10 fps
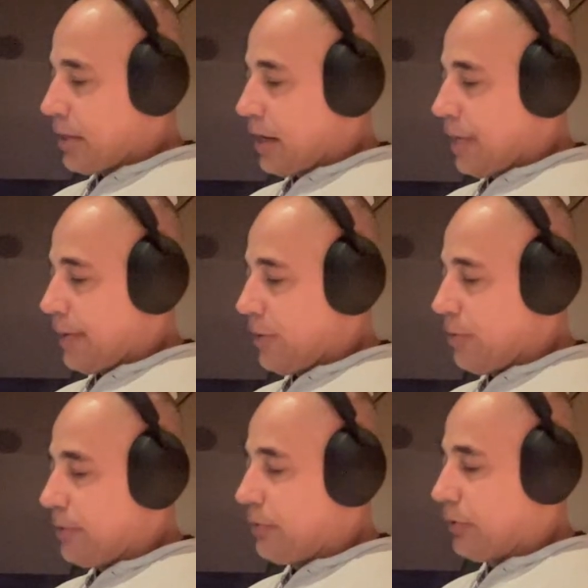In
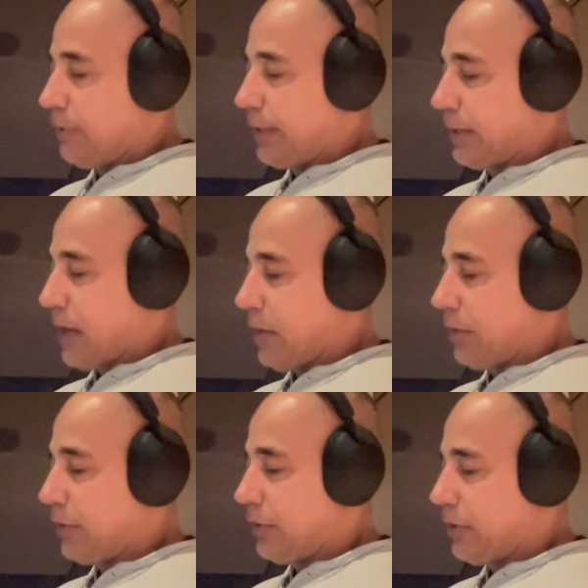humans, you expect
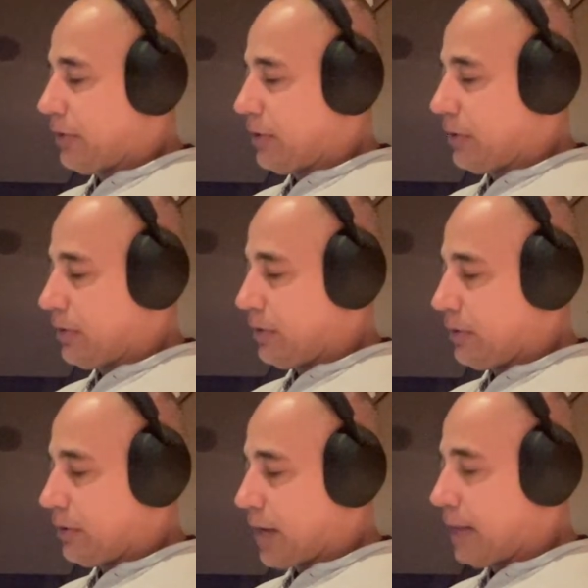chylous
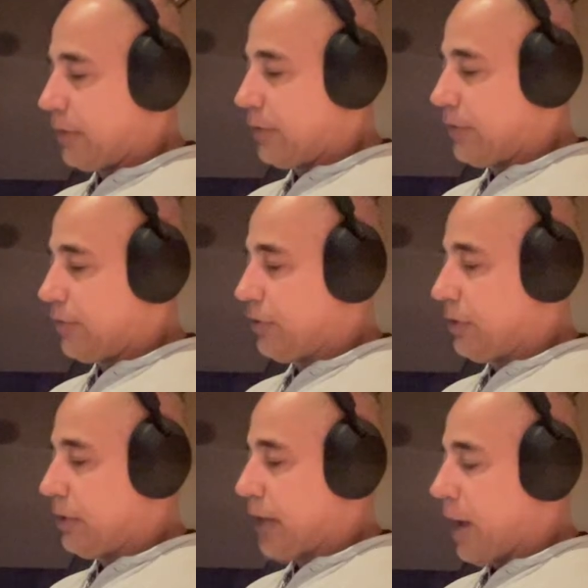
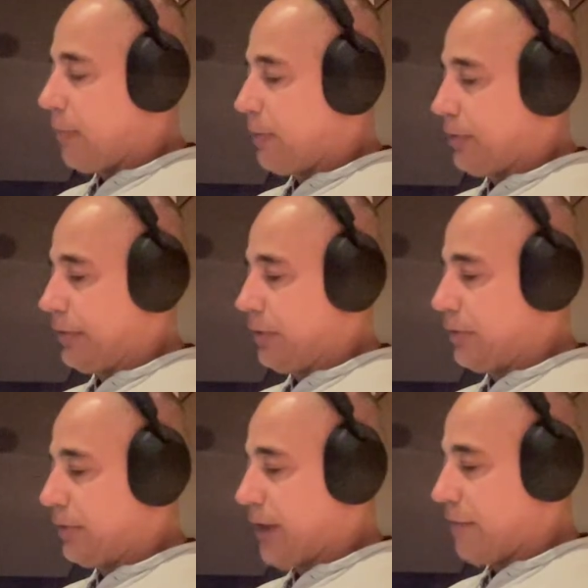fistula output to
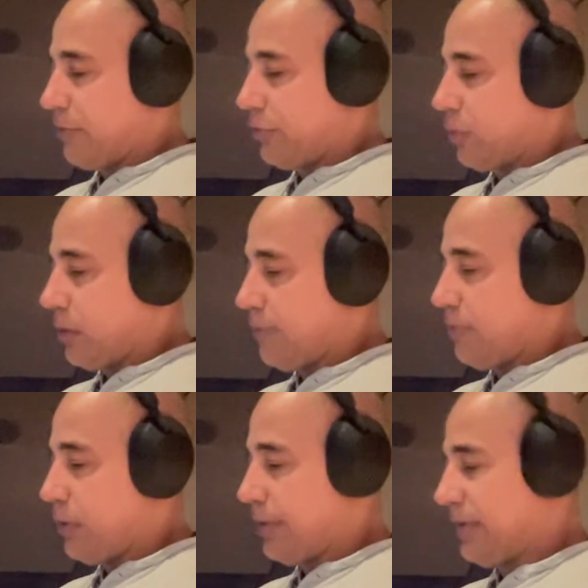decrease after
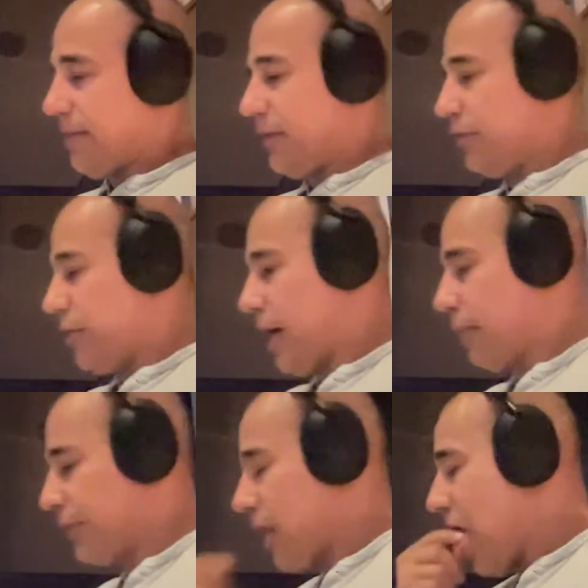24 to 72
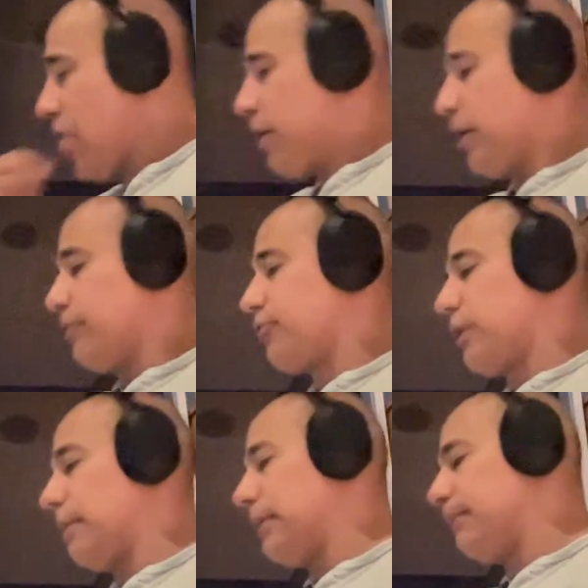hours of
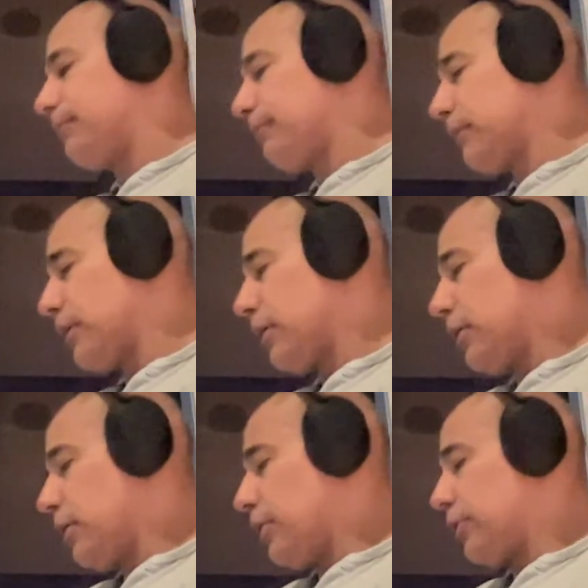treatment.
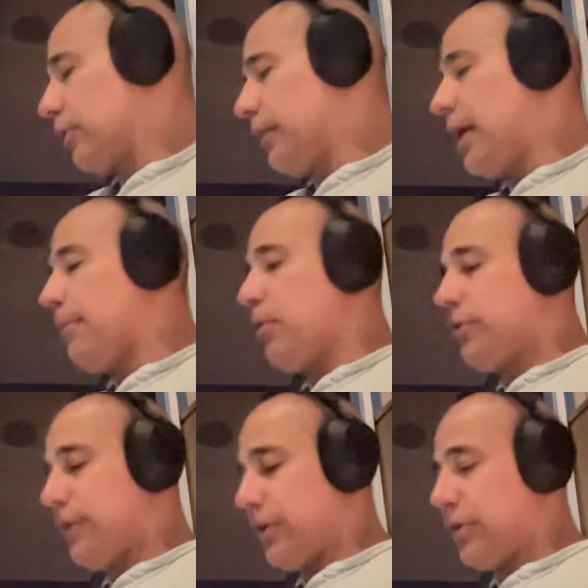So yeah,
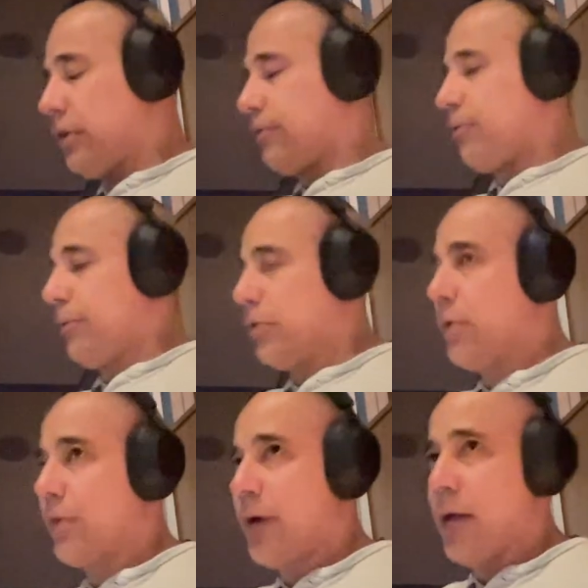most of us are familiar
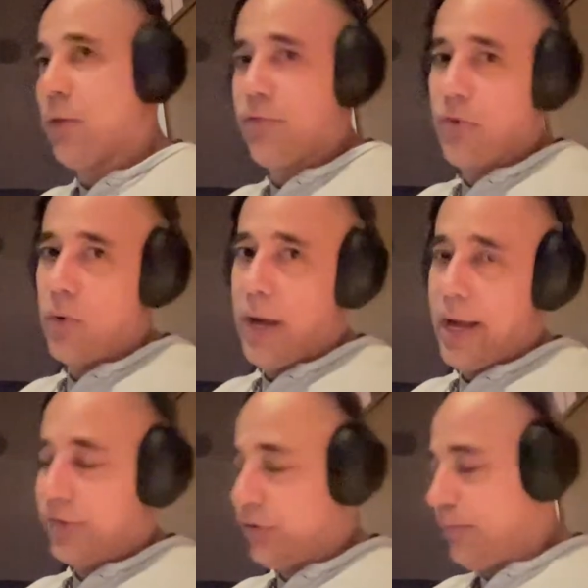with
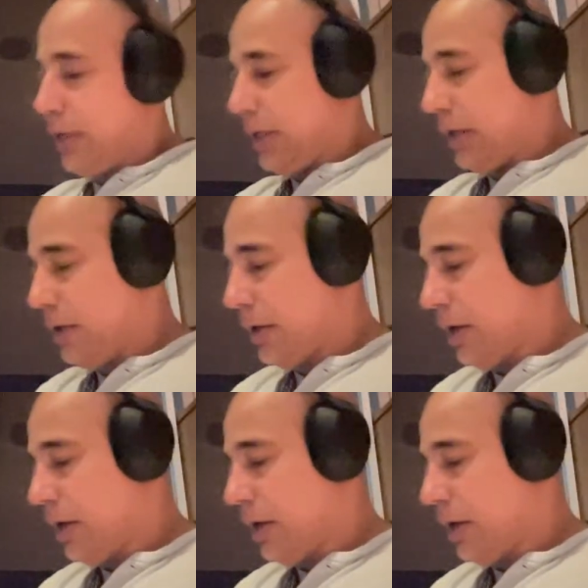chylothorax as being